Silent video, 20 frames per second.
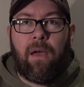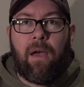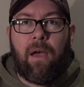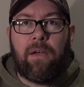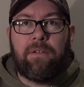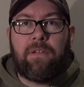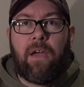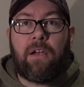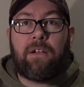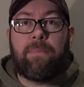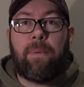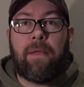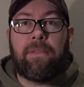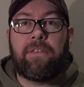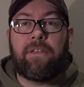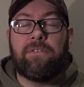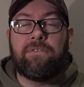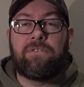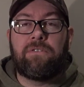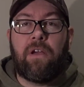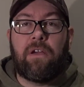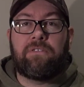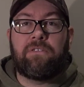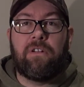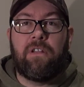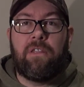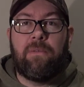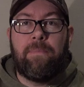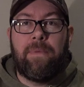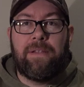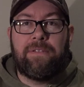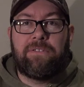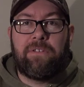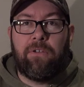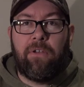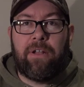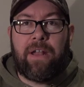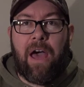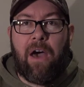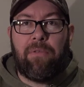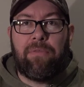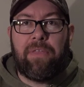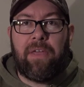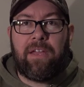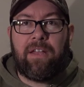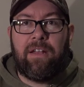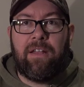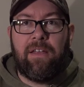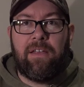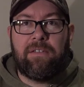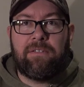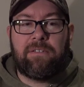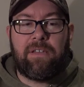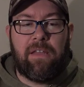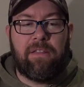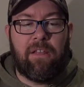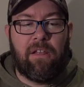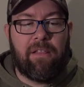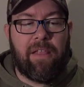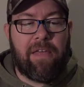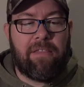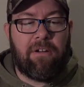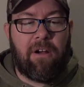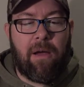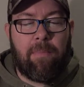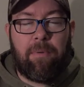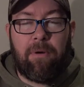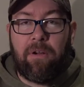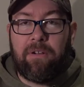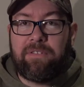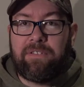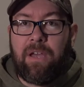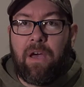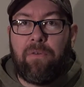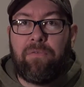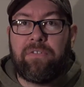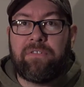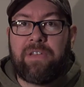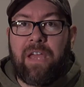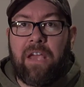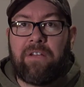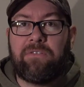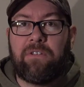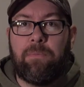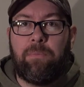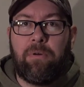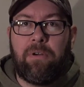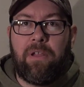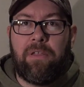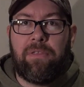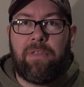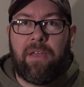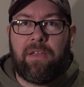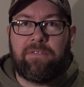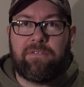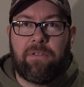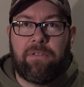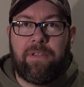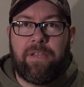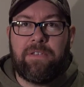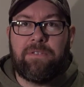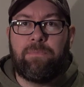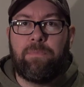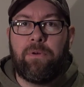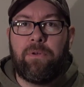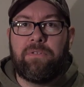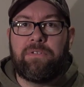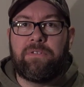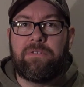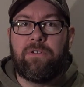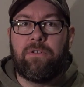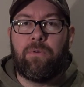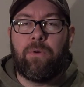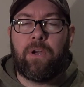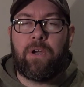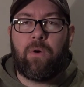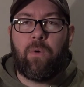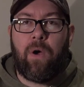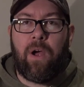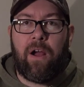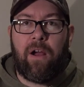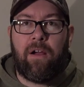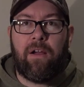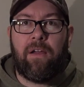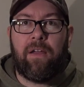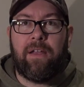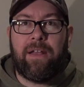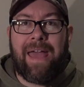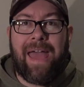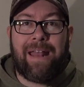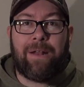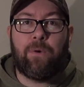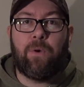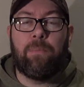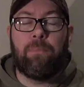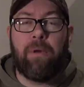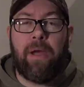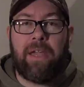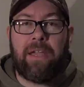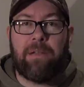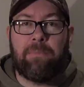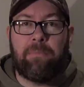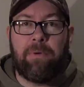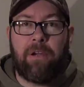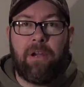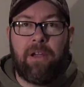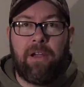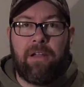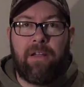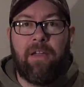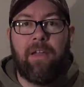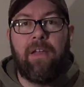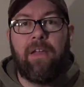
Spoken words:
I talked about the construction of the midsole and how thick it is, and the leather upper itself is actually pretty thick, so these boots do require an adequate break-in period,